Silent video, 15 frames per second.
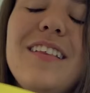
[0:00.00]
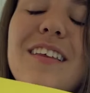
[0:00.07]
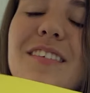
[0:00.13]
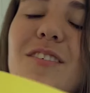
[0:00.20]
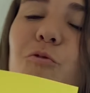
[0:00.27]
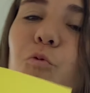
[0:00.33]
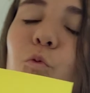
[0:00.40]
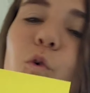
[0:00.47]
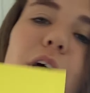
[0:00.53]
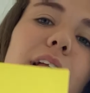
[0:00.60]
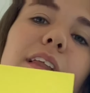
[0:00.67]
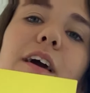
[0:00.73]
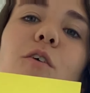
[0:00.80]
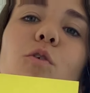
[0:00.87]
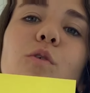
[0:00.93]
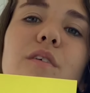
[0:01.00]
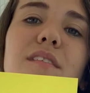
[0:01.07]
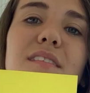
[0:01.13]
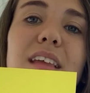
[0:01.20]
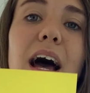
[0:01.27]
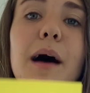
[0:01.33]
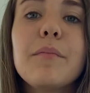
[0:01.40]
these really cool
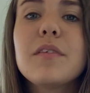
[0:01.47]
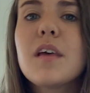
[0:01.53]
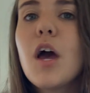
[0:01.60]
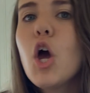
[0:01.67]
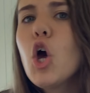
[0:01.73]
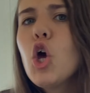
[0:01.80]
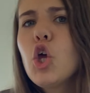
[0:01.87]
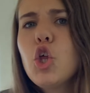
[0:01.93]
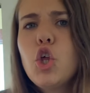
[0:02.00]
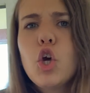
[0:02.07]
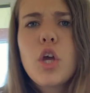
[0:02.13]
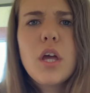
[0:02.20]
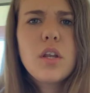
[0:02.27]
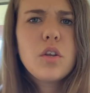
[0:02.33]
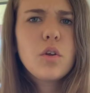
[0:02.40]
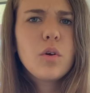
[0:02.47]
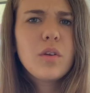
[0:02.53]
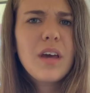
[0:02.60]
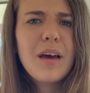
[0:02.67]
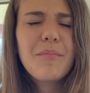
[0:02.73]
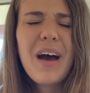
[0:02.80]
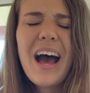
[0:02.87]
stamps. You can do
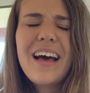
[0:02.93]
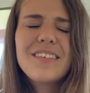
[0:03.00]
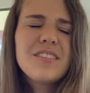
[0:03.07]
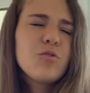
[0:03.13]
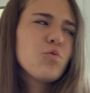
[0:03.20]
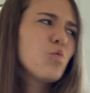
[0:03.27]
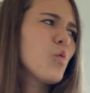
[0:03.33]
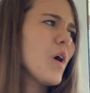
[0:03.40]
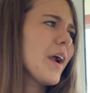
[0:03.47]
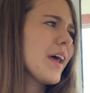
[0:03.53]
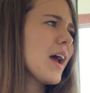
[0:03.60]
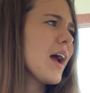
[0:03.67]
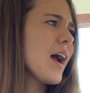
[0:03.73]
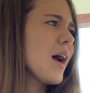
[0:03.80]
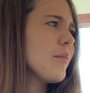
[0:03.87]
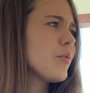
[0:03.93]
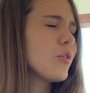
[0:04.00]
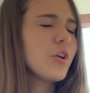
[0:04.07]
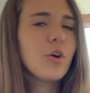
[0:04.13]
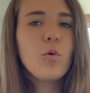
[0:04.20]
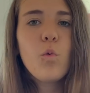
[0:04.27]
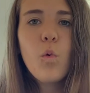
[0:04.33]
them as whatever
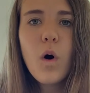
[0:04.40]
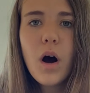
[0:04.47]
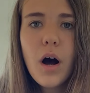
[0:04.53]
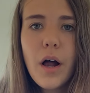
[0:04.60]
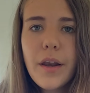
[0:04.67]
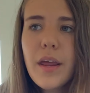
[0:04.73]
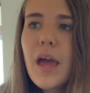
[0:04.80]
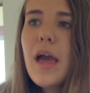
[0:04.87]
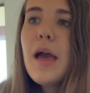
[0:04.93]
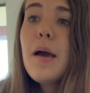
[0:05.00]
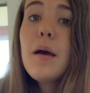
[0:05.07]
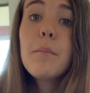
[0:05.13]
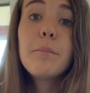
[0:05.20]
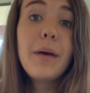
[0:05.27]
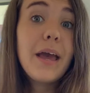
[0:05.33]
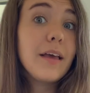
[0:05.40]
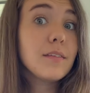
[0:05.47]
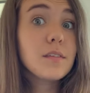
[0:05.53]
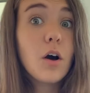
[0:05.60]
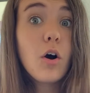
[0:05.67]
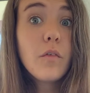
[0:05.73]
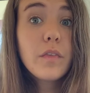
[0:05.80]
you want
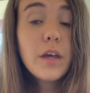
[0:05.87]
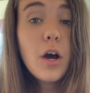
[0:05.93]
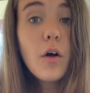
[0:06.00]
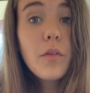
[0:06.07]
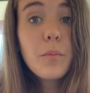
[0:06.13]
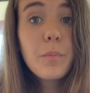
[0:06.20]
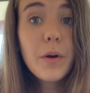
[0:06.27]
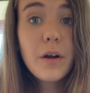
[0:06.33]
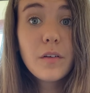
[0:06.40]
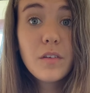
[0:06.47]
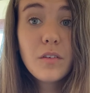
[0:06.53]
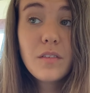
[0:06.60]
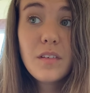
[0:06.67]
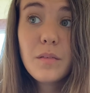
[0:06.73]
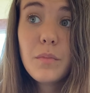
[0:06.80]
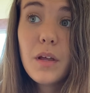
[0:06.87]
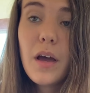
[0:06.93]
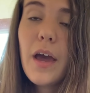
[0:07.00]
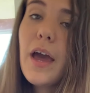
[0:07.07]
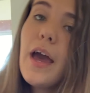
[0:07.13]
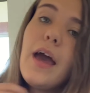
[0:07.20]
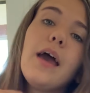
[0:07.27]
based on the other person's
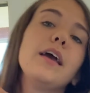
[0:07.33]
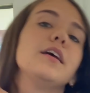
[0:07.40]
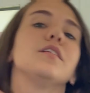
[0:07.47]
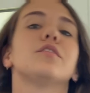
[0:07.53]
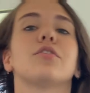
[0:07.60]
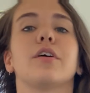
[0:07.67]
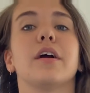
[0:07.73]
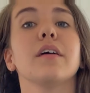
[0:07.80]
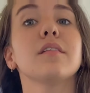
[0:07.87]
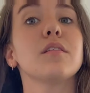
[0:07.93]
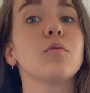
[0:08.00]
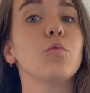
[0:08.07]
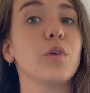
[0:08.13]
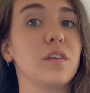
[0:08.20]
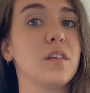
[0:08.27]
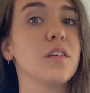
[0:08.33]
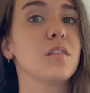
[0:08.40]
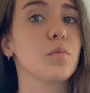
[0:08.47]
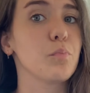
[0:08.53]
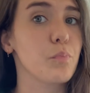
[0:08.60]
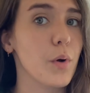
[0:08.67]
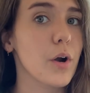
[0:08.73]
interest, which
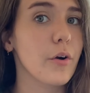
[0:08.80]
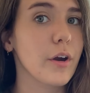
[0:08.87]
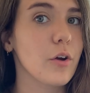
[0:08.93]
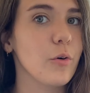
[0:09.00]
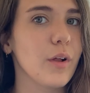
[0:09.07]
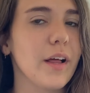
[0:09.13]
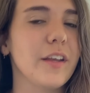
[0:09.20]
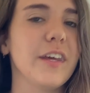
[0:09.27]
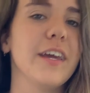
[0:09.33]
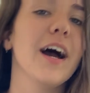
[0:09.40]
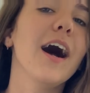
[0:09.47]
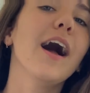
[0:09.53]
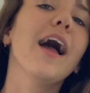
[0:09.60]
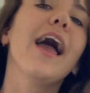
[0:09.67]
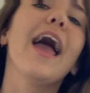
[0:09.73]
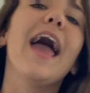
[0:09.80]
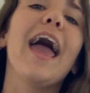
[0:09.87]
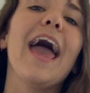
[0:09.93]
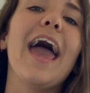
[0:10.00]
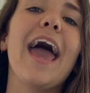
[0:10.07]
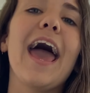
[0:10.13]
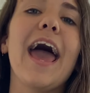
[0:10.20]
is very cool idea.
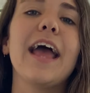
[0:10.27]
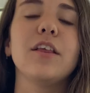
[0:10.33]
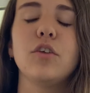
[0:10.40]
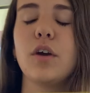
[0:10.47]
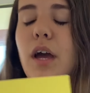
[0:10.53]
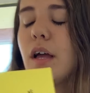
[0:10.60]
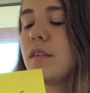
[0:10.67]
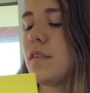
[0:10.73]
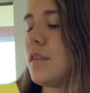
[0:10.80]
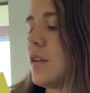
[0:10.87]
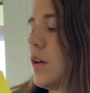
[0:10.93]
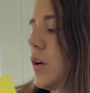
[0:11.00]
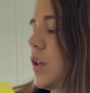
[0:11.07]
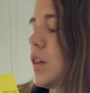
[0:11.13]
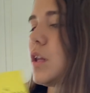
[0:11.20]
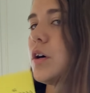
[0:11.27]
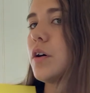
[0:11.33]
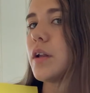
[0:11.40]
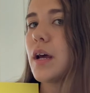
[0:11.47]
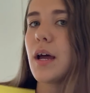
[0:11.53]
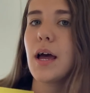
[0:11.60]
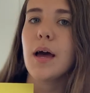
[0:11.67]
And you get to
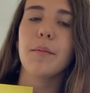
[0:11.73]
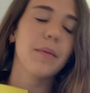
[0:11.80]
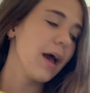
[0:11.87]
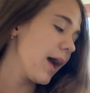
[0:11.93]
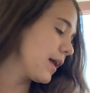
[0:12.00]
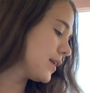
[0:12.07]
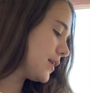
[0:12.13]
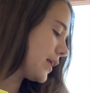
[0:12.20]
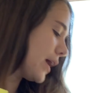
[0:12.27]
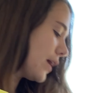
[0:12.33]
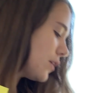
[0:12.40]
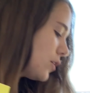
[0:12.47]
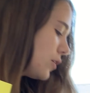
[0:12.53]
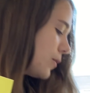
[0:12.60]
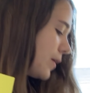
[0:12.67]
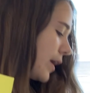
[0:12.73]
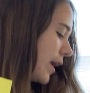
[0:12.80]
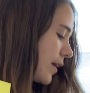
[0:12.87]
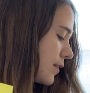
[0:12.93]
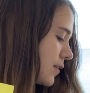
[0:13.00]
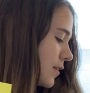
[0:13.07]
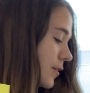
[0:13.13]
glue them and then you
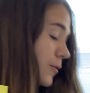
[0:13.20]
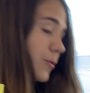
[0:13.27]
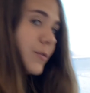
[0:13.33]
get to